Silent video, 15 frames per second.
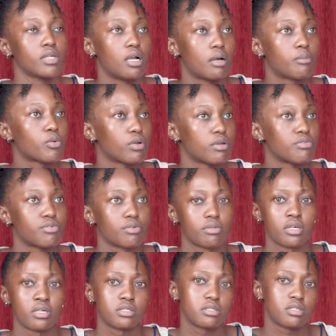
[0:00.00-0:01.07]
am going through
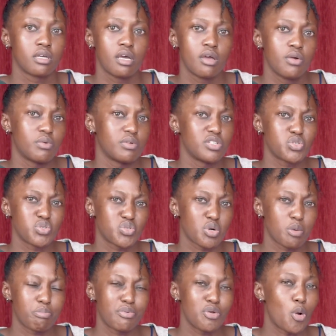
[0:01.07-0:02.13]
this. We need to
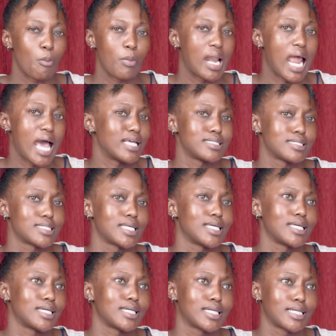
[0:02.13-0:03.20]
stop
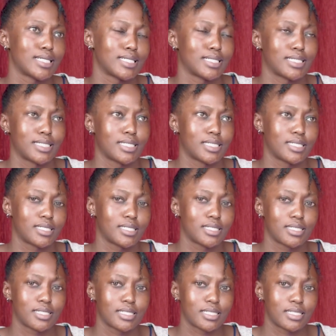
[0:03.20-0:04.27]
normalizing
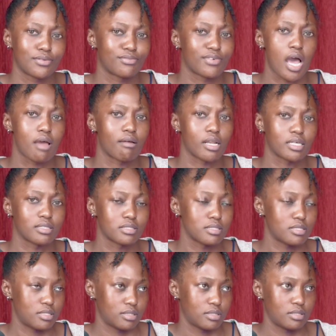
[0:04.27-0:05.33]

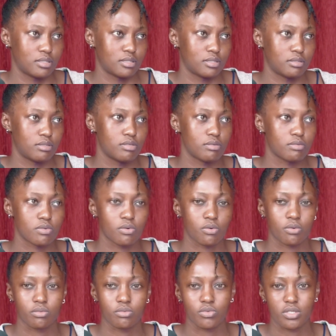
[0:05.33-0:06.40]
violence. You
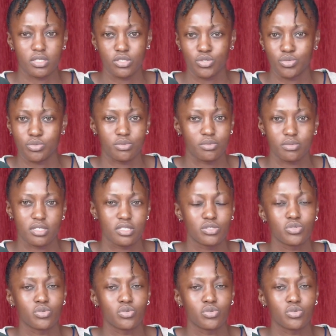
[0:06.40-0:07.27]
know, we need to. It's